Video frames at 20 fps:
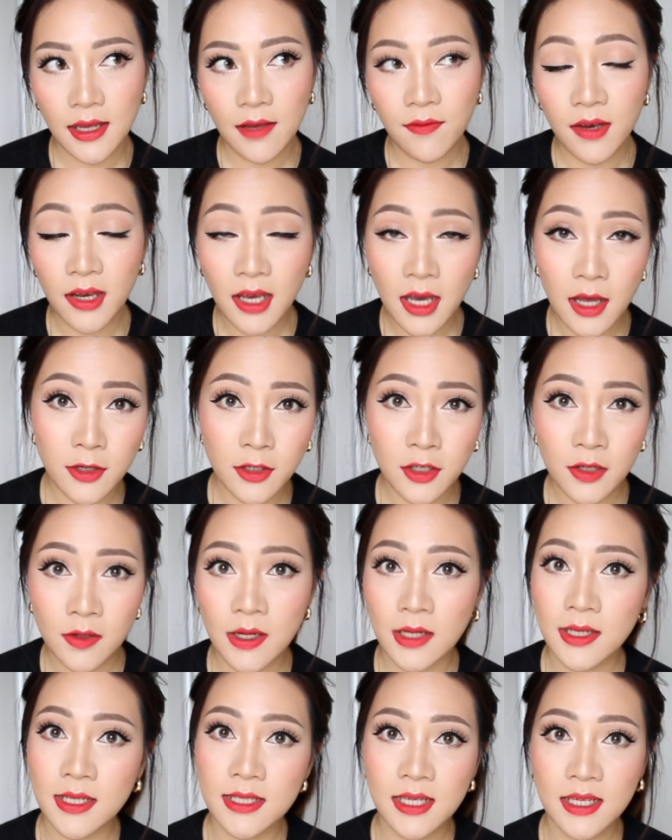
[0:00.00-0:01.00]
if I can do
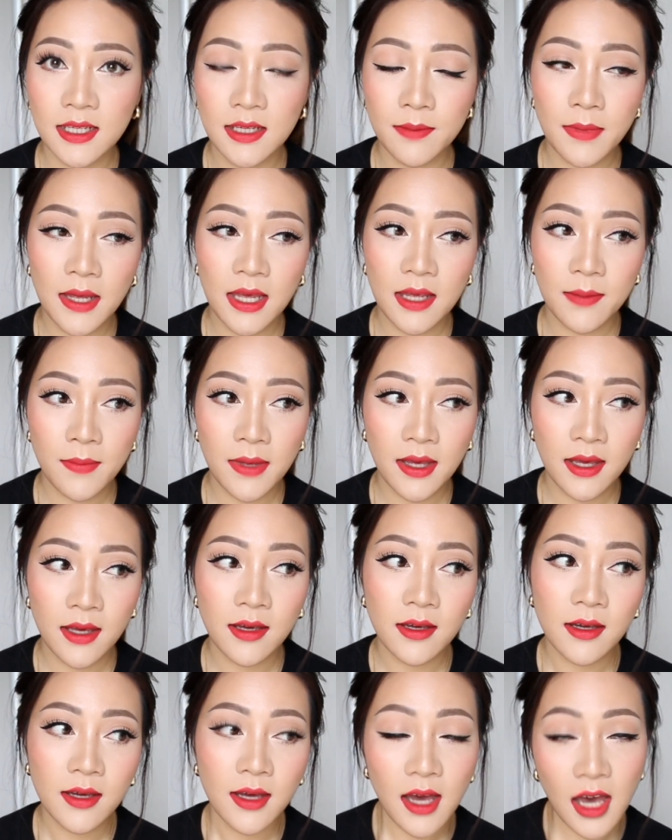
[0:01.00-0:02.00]
it and it's gonna make
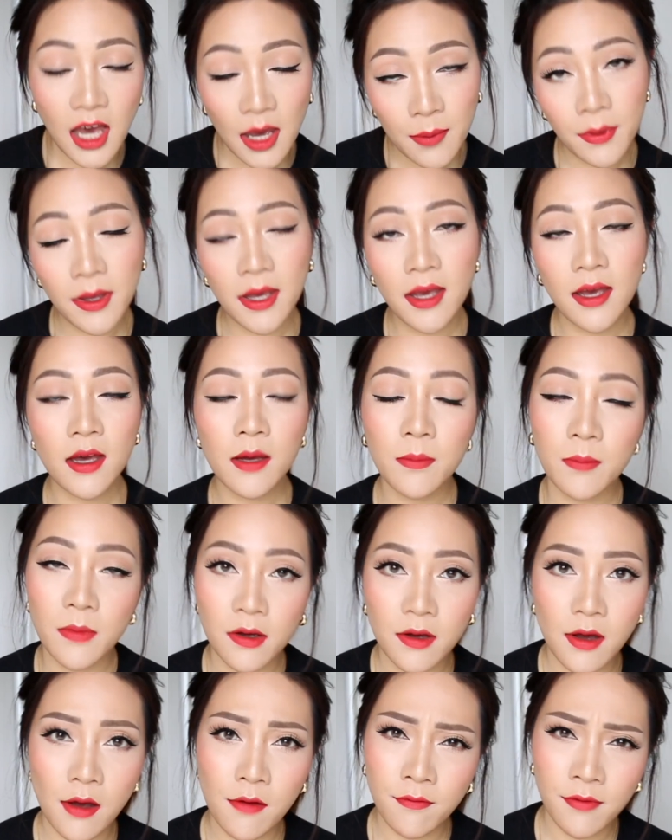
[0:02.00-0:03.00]
me happier,
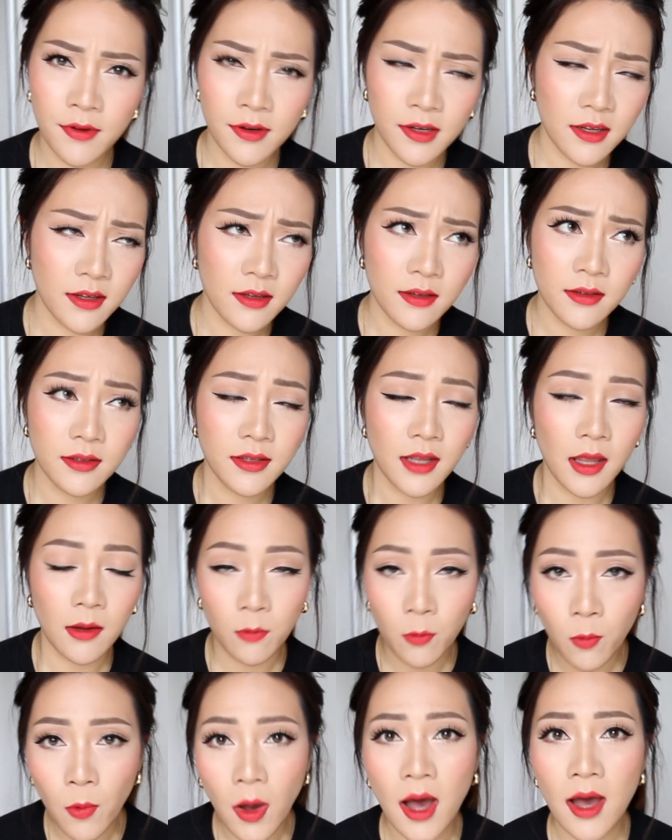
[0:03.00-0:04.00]
more confident,
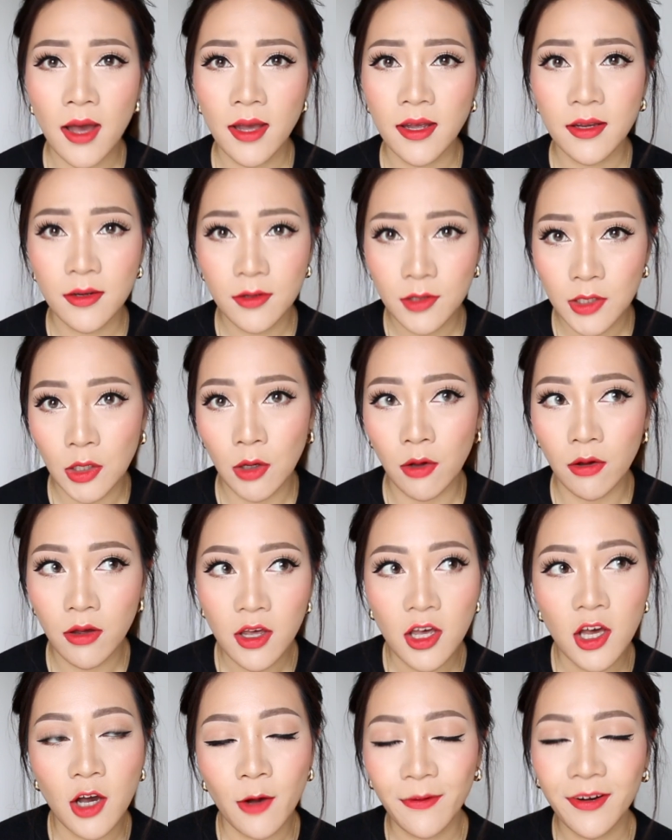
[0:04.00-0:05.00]
then why
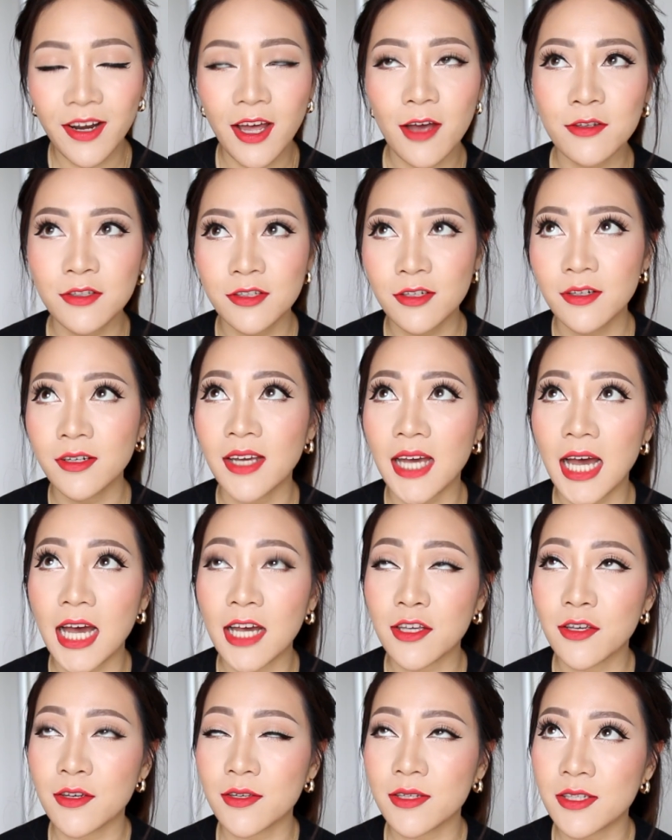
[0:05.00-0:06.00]
not? When I was younger,
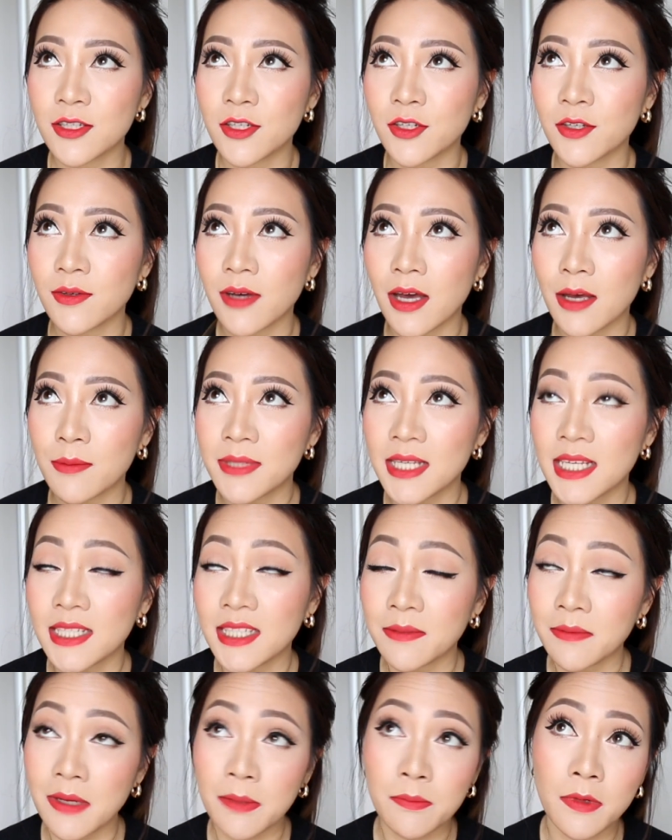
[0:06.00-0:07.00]
I used to say
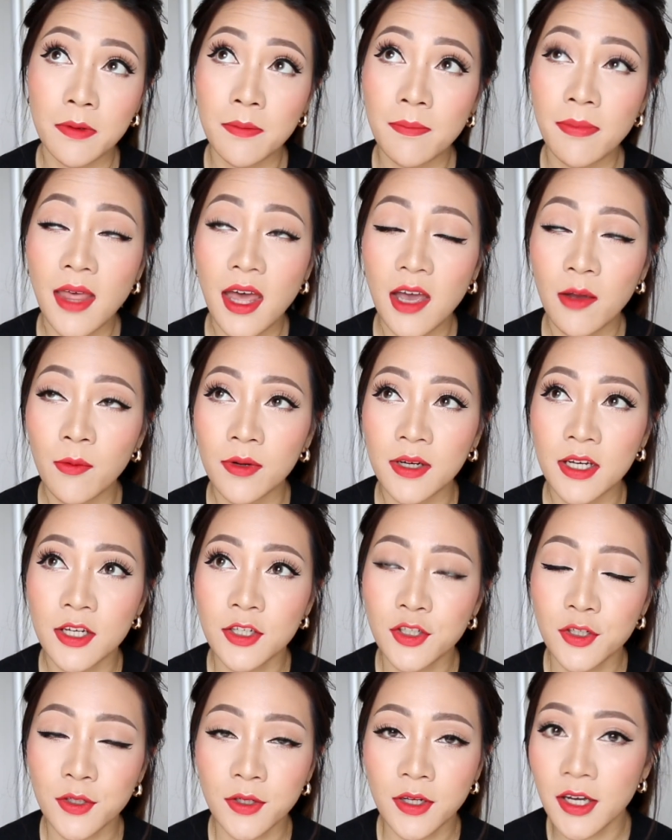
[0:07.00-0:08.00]
to my mum that I
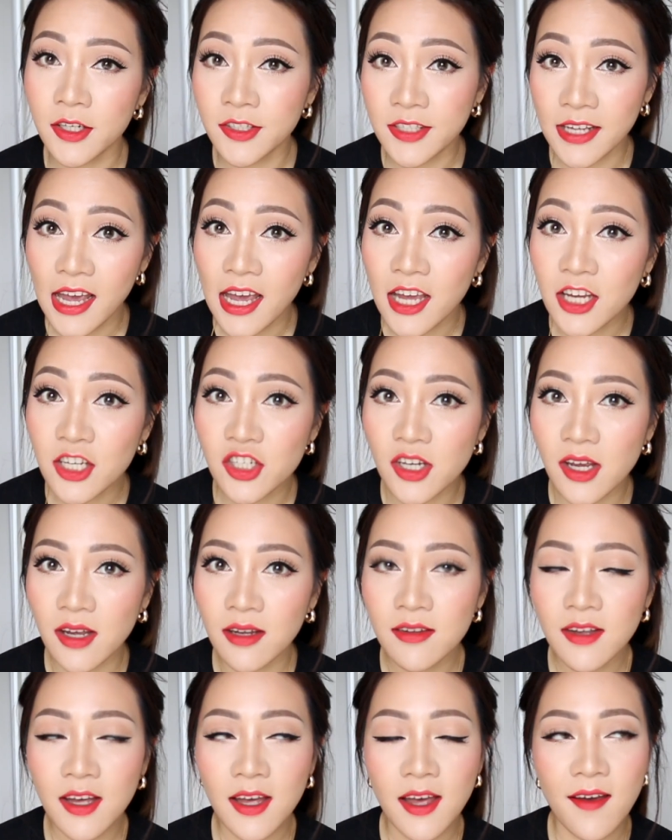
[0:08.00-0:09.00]
wanted to go to
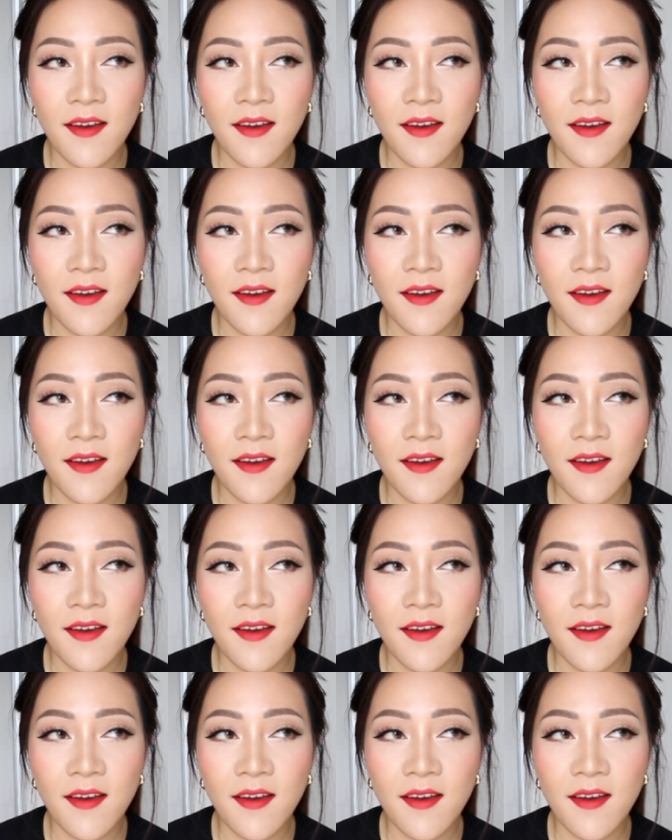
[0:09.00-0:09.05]
Asia